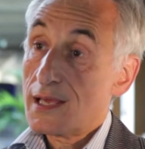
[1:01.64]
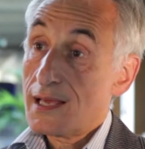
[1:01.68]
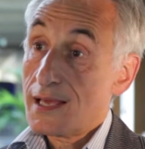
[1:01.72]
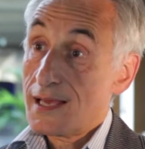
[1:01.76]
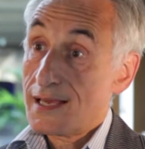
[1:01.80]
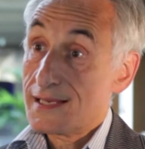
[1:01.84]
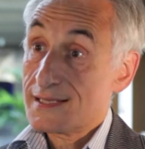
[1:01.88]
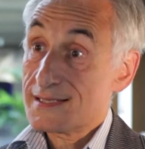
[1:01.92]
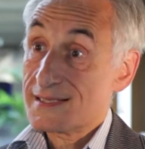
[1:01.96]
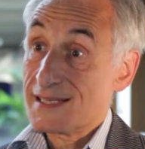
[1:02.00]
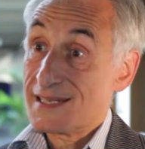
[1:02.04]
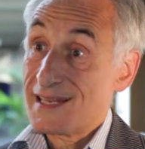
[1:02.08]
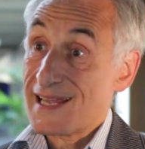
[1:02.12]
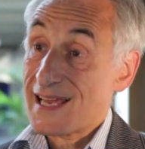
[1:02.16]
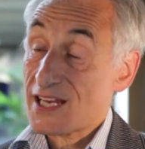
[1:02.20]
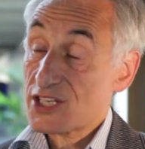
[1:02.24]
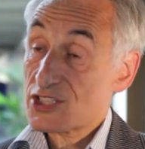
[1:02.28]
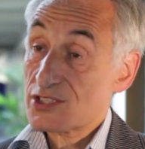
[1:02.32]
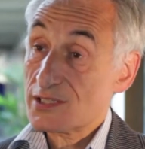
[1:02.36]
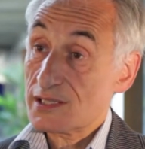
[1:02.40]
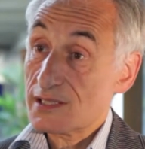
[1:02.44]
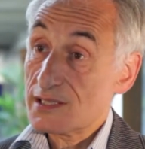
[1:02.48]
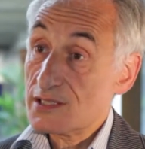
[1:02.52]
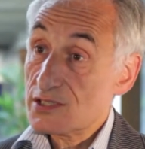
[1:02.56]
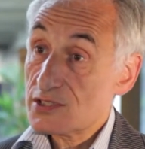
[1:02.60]
as the
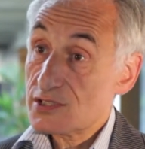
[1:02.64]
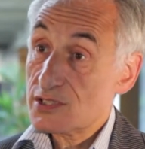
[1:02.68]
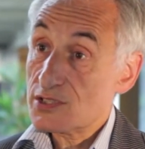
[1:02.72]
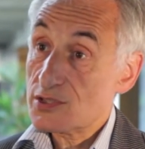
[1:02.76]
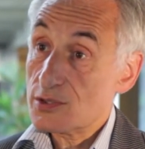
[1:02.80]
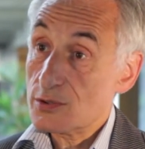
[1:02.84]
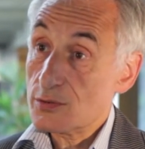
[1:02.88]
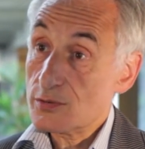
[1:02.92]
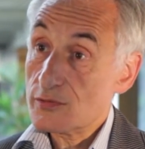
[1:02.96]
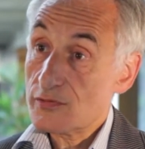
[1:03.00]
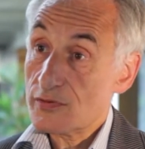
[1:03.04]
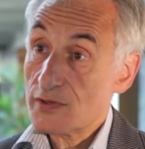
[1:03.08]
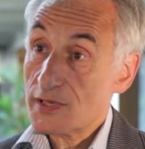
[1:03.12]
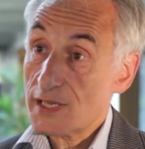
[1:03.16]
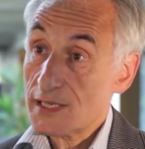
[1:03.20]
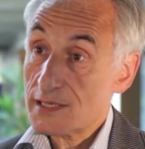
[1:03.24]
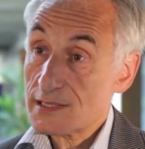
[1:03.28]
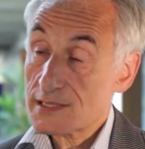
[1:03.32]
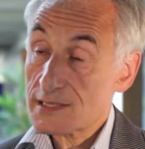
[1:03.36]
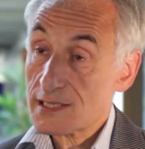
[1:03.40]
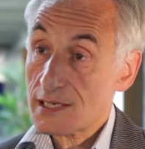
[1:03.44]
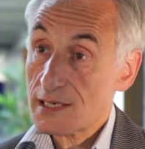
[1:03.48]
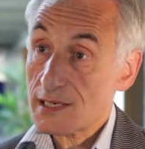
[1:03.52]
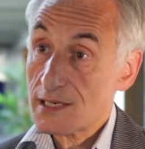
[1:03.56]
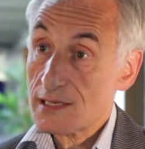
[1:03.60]
National Institute for Data
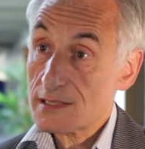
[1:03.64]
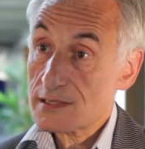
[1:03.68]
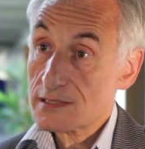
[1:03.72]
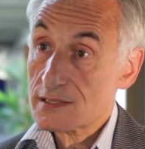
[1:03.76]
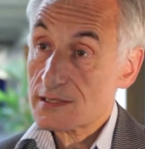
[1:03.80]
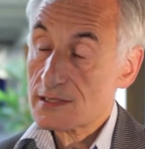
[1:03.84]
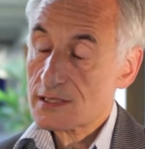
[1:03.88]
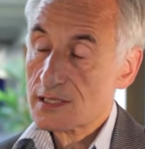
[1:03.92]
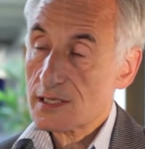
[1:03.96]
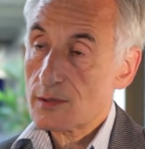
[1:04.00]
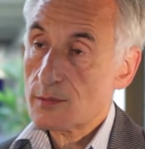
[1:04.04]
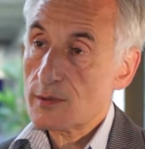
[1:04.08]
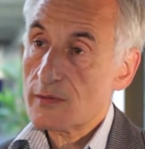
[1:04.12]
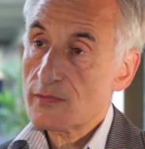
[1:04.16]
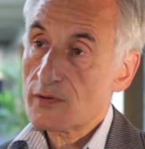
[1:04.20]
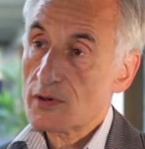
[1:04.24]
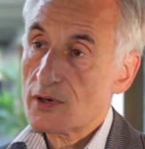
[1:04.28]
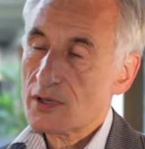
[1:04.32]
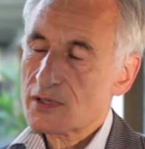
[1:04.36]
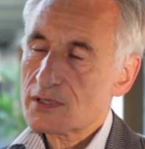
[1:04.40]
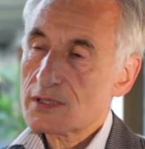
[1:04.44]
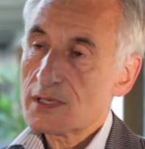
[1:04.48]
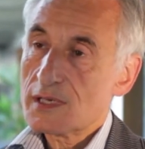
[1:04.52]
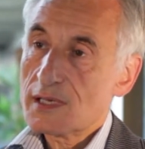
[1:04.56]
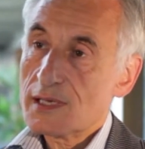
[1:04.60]
Science, and so we've
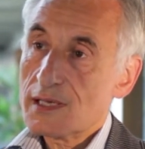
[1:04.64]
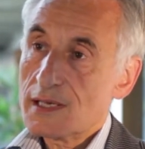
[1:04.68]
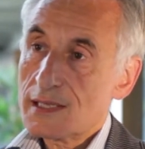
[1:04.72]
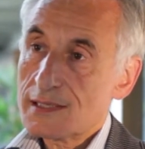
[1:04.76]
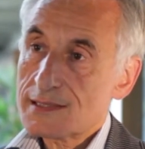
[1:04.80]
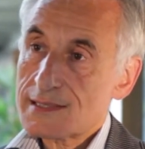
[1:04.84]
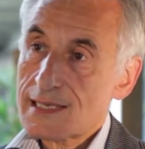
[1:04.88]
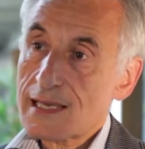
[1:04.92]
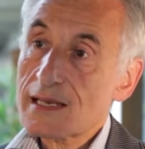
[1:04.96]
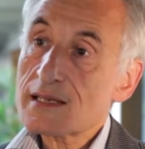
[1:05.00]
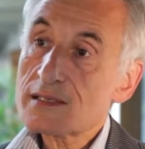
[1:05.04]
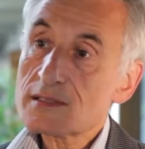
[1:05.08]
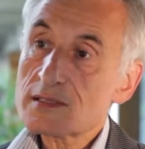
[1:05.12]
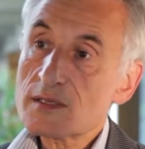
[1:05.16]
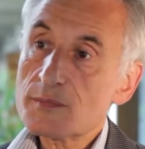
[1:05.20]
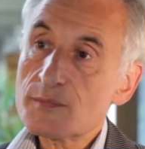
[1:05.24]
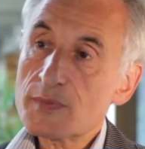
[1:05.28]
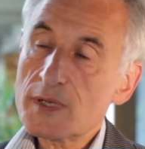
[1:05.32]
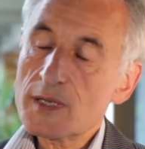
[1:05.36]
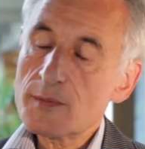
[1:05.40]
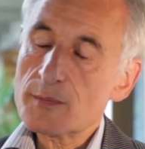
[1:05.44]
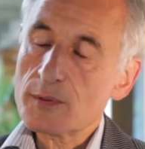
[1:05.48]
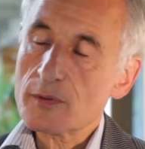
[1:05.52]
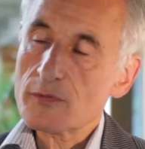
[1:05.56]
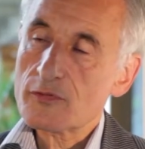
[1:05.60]
got talented
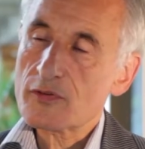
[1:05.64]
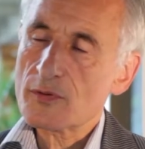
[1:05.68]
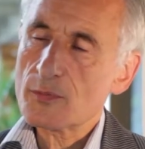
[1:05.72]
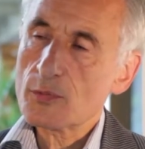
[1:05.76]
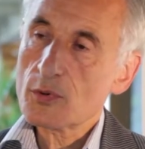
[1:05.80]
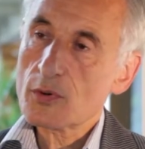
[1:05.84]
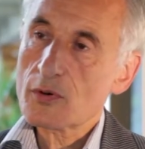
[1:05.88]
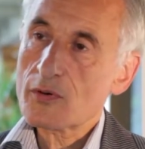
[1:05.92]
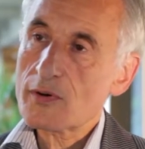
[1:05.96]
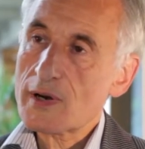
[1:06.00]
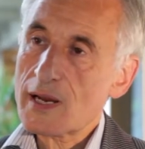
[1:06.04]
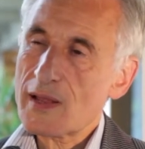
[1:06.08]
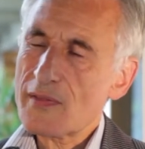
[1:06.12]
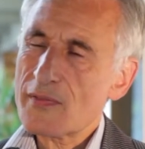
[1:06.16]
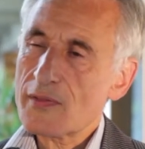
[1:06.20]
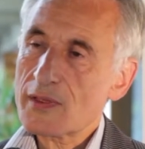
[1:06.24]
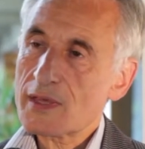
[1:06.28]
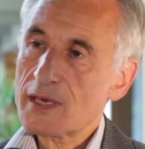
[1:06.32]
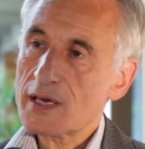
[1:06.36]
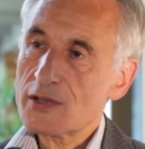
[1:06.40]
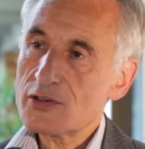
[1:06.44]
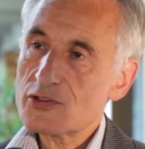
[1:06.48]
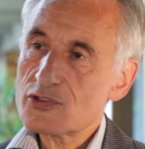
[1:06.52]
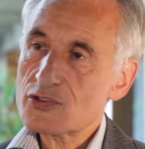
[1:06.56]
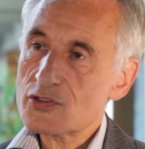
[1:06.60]
people from all around the
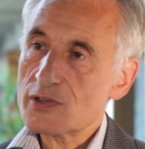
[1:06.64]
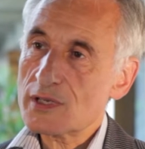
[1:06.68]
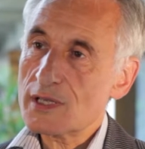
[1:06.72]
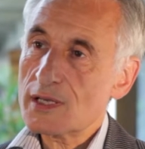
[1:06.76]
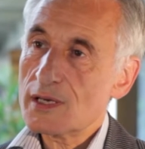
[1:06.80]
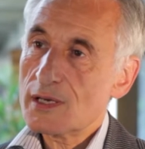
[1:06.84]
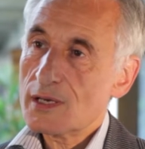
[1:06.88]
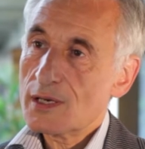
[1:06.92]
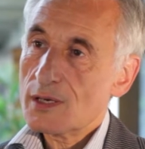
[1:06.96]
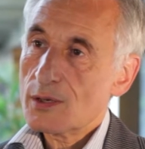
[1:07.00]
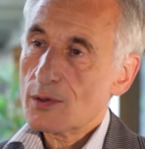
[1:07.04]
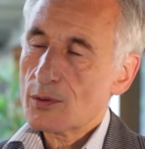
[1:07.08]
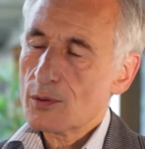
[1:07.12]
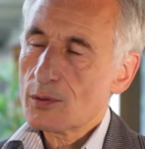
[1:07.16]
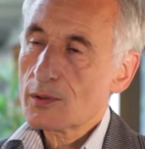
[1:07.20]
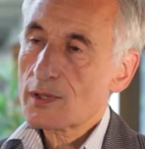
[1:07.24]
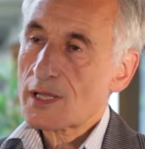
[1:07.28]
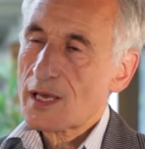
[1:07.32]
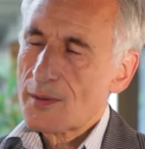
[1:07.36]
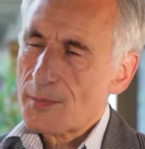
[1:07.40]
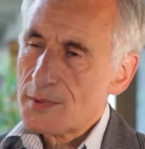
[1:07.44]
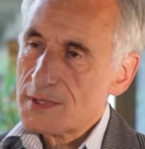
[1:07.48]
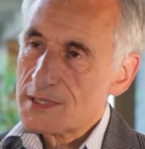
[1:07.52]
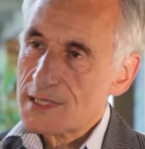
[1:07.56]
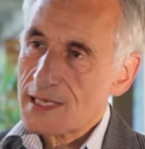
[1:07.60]
country all
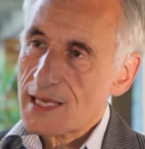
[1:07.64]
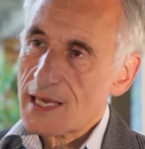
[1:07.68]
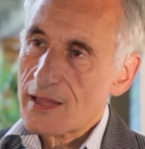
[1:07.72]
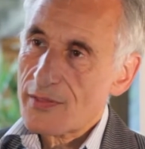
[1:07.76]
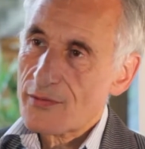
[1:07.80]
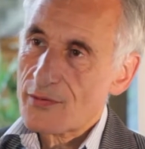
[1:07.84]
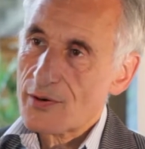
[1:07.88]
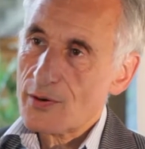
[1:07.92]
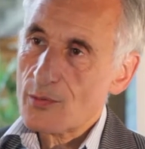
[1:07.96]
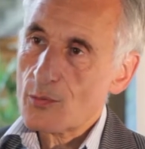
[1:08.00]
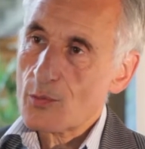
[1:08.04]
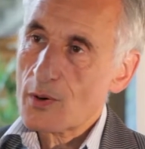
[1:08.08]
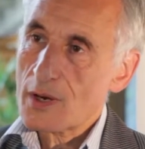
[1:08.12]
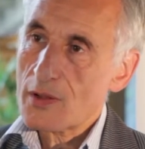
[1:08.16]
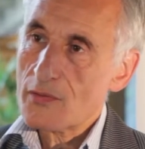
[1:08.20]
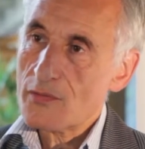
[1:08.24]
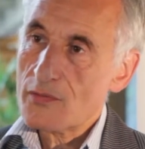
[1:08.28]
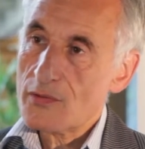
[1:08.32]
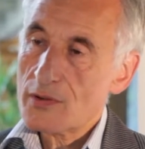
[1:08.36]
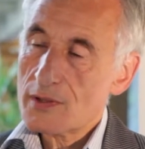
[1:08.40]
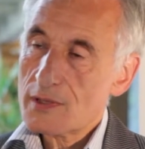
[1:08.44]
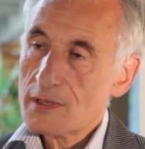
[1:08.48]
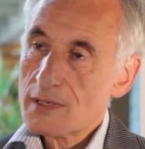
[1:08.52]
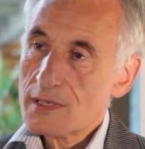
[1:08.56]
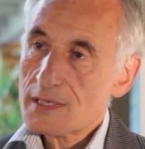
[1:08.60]
coming together in
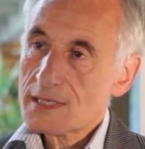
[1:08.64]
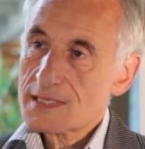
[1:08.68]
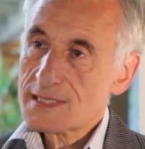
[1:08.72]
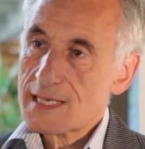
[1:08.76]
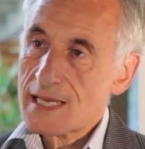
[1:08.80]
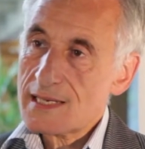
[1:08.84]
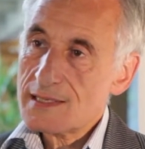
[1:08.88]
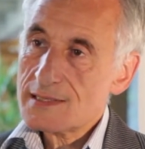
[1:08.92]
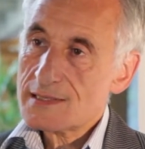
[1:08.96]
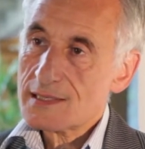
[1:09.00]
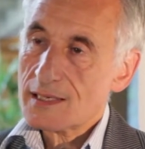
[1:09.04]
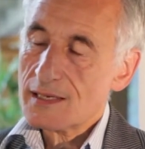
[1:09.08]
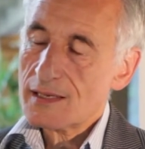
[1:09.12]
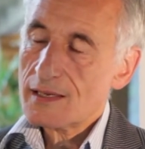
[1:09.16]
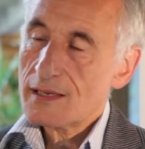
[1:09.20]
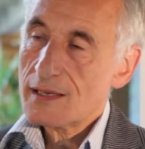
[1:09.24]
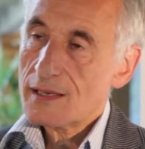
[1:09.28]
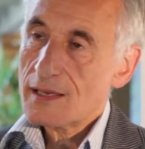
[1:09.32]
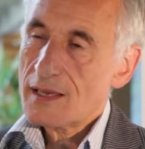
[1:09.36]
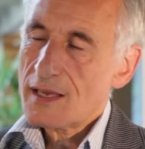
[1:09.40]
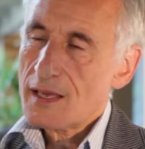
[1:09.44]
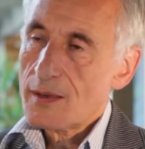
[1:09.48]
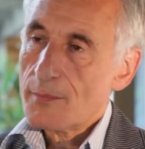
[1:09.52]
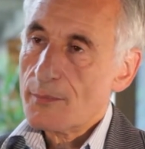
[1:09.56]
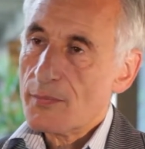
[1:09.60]
one centre,
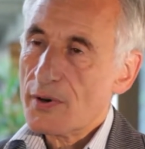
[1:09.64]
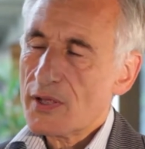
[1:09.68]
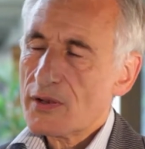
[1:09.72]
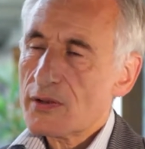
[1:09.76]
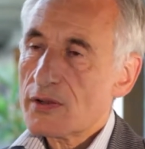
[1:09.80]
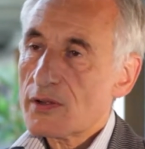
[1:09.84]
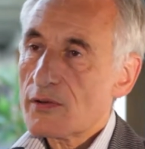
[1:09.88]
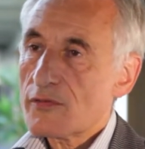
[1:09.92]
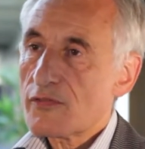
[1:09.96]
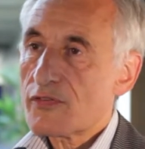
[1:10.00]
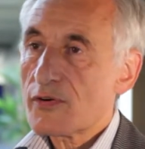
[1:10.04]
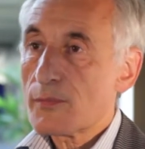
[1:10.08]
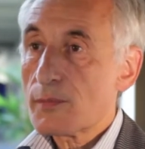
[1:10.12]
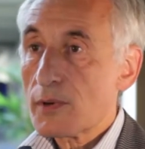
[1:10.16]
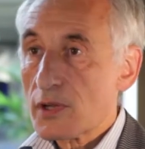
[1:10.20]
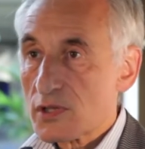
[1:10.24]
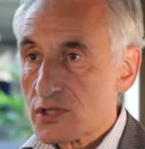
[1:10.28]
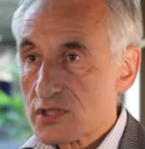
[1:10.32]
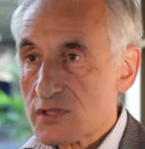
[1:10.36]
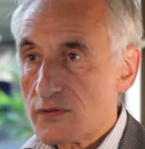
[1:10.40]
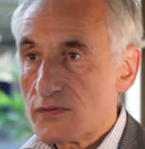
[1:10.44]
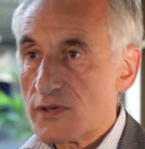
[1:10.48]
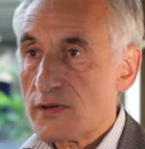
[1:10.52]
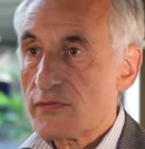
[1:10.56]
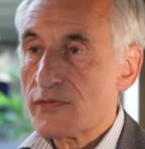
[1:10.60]
but from
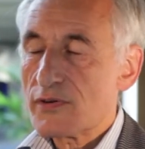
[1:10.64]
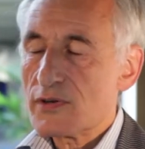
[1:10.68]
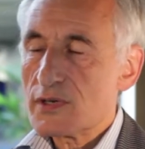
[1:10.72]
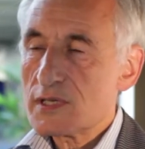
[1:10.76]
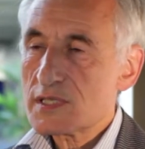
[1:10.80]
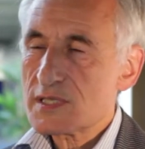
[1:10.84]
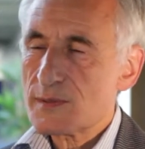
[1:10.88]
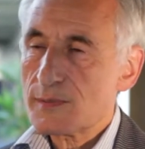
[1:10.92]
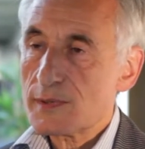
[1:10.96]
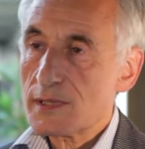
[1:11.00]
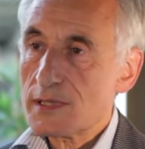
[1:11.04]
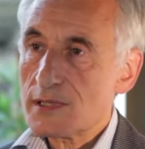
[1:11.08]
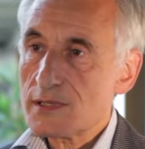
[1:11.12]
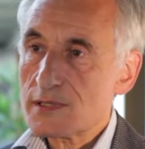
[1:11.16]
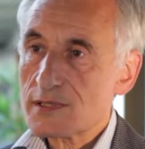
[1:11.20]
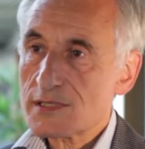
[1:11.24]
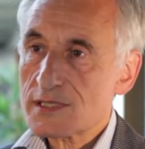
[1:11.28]
lots of different disciplines.